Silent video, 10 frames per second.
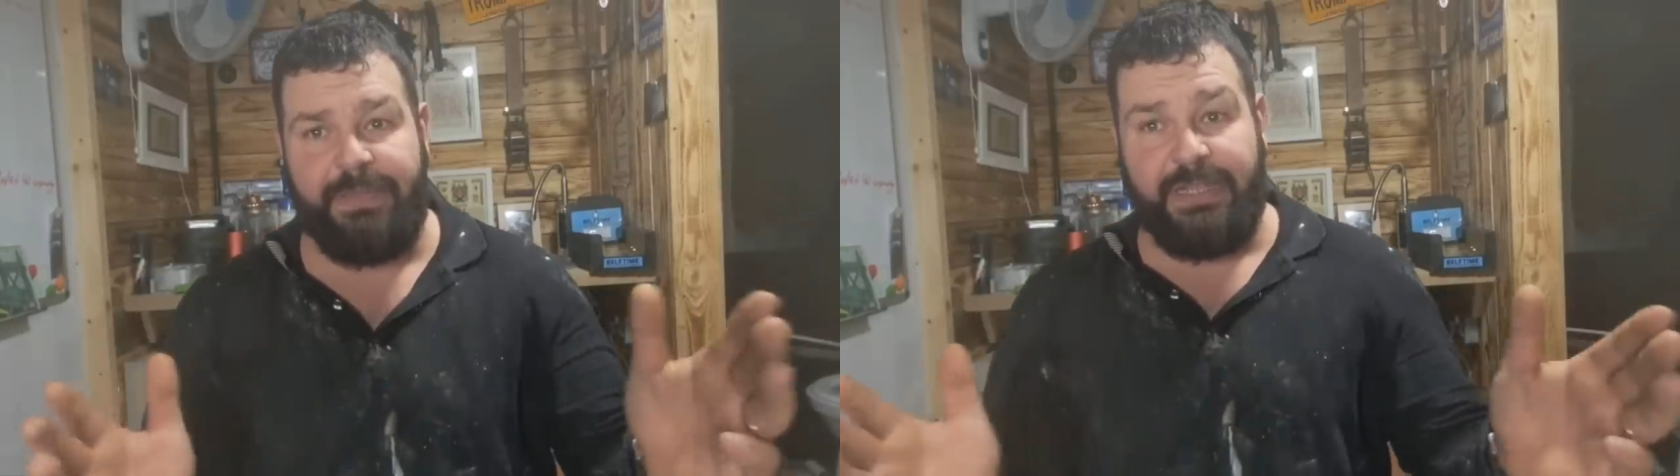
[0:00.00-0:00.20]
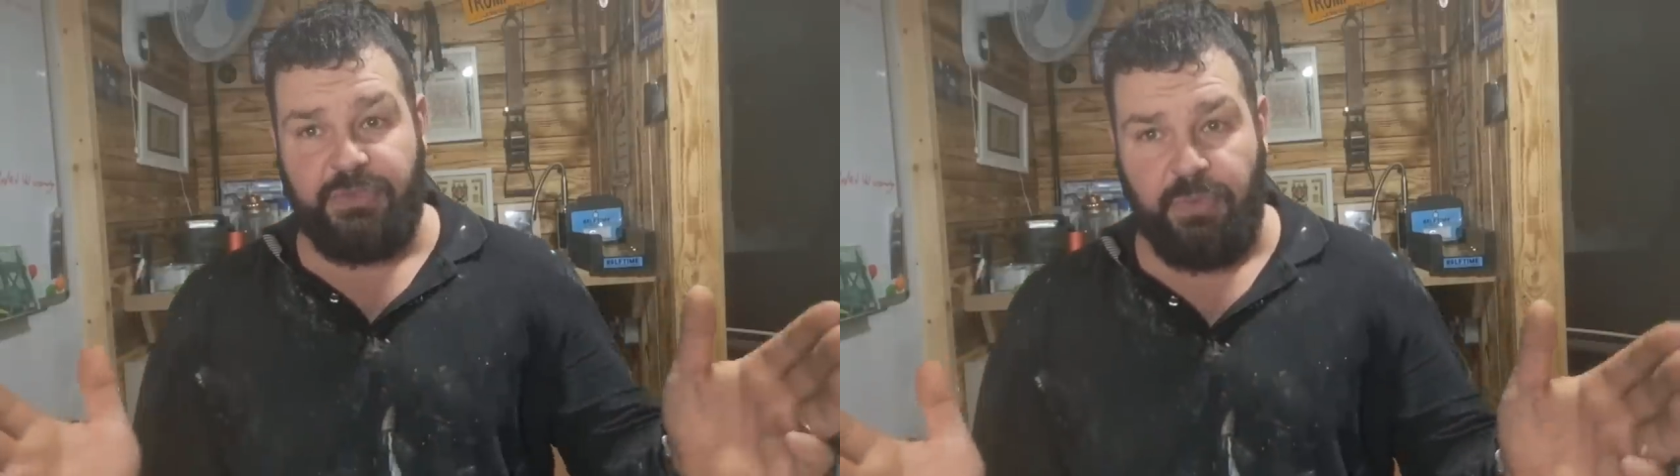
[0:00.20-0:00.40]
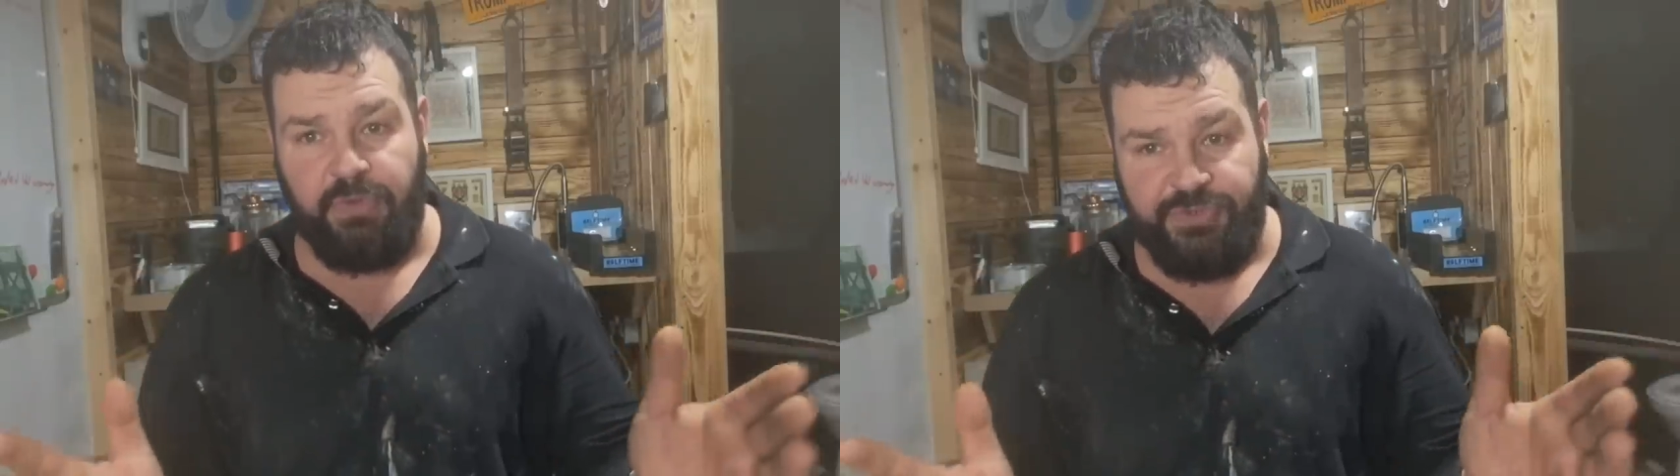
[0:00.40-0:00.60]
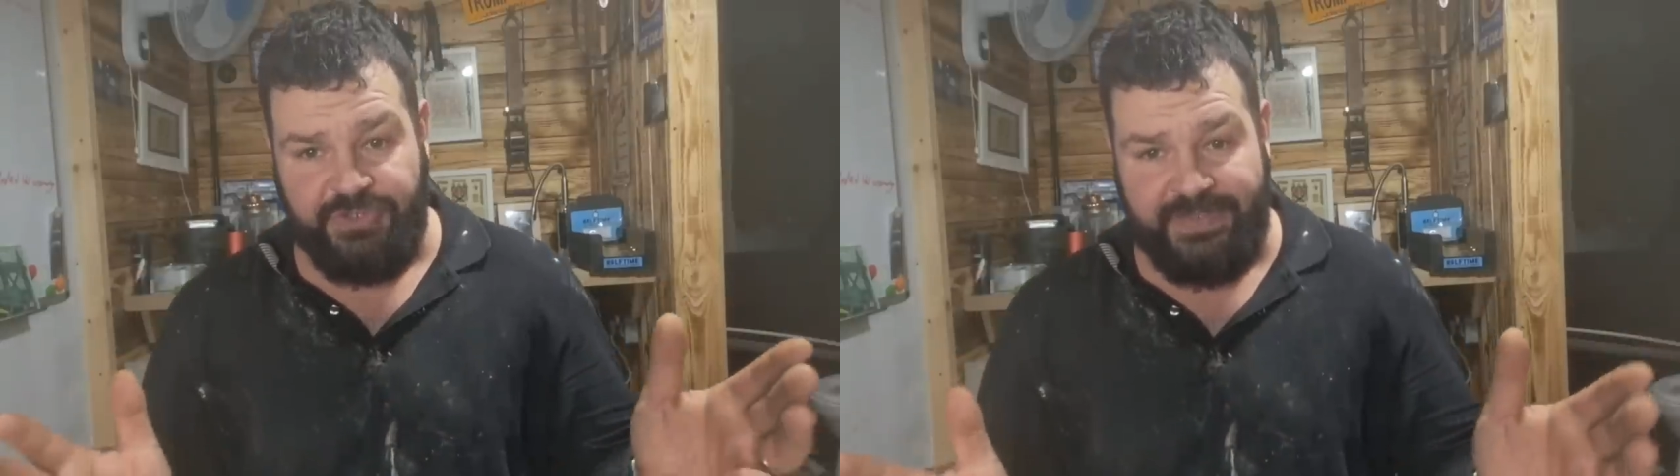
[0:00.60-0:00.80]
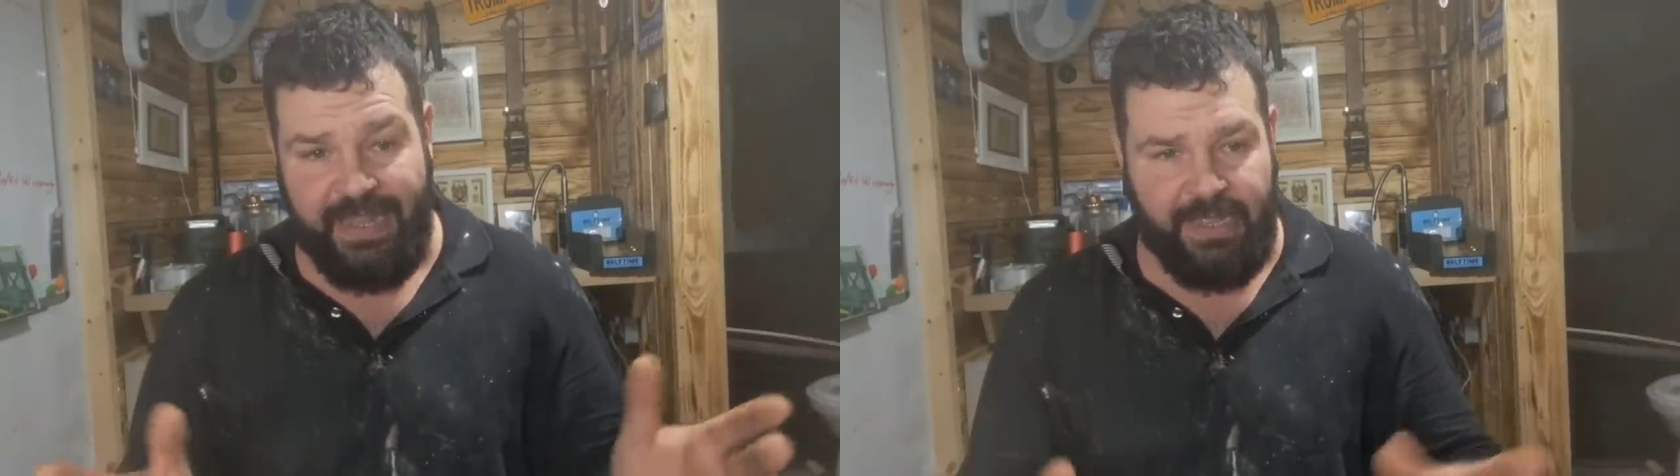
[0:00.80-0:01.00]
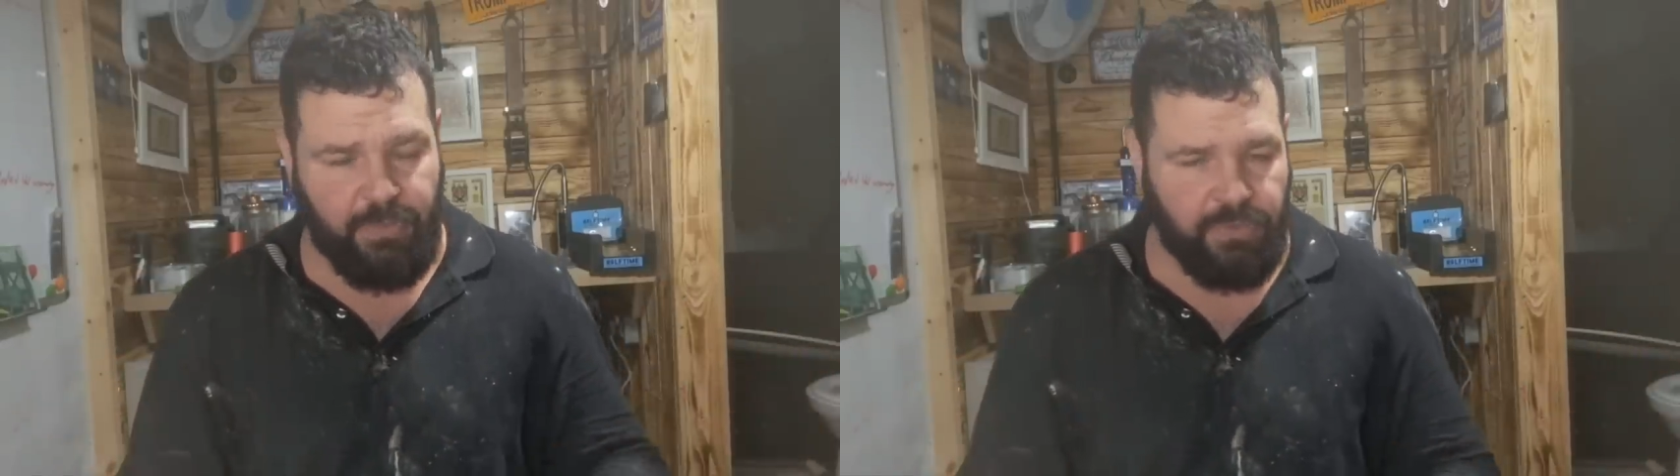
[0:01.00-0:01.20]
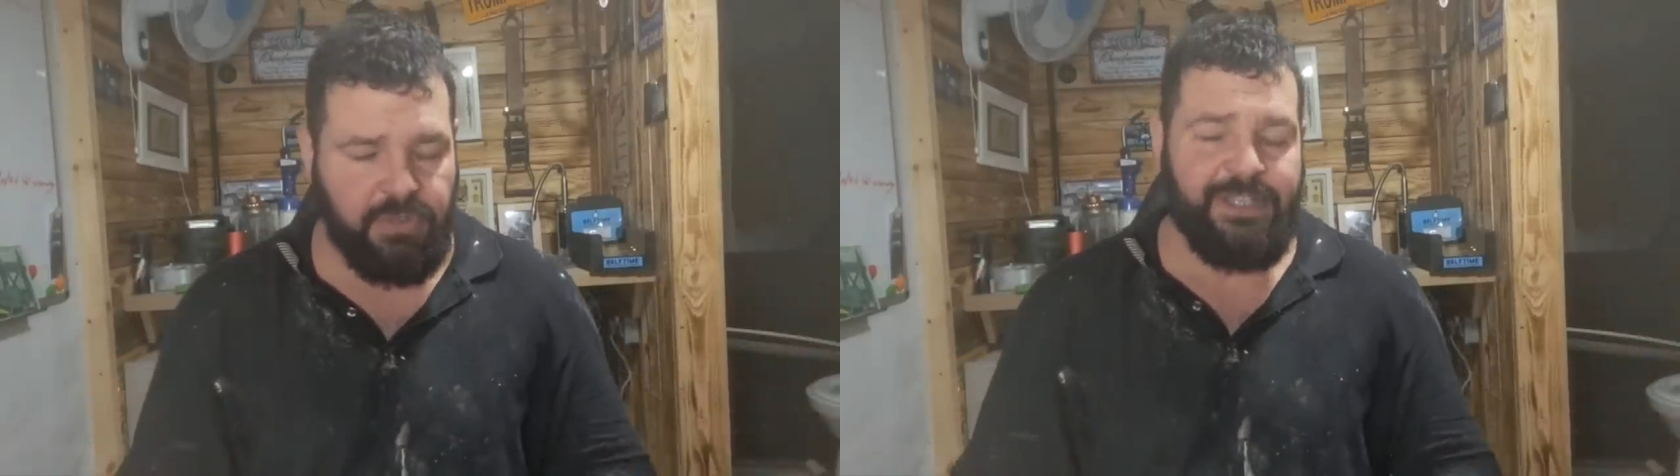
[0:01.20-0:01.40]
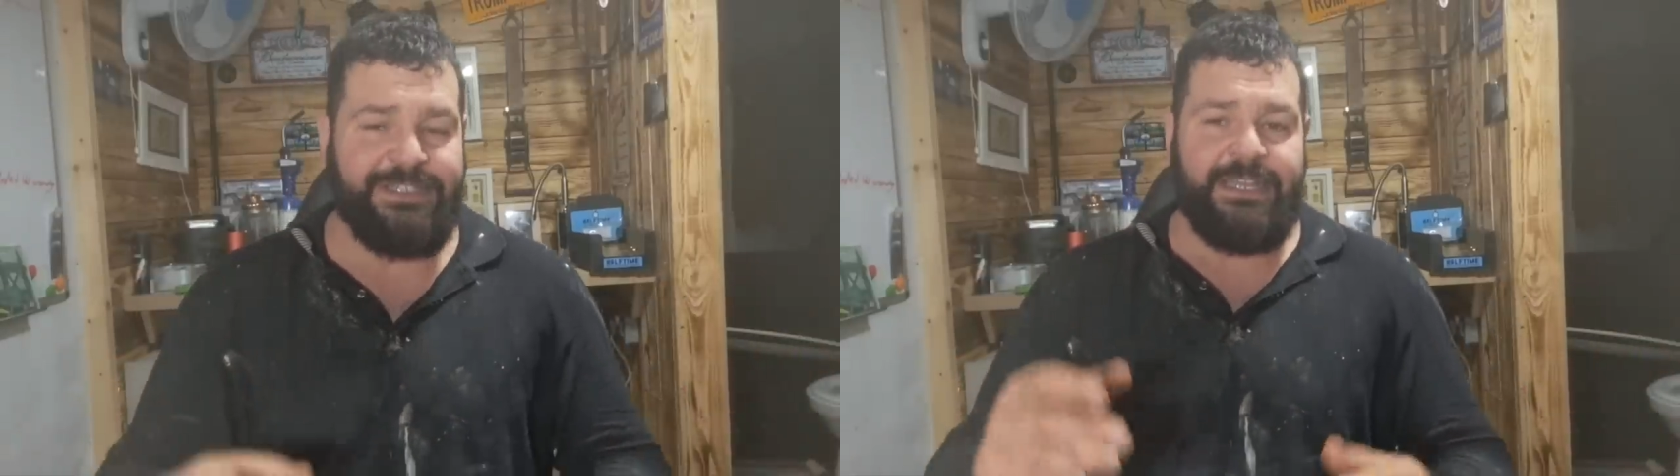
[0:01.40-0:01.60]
biggest wall is your stair wall.